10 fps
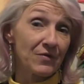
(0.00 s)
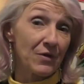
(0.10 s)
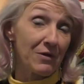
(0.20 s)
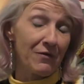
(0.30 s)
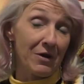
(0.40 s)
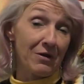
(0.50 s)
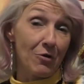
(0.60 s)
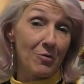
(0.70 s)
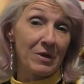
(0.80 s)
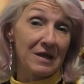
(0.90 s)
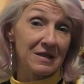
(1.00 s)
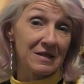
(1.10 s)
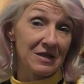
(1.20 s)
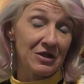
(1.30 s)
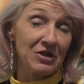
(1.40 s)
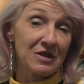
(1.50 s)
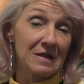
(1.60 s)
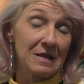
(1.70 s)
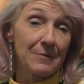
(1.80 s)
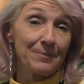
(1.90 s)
for their very complex condition.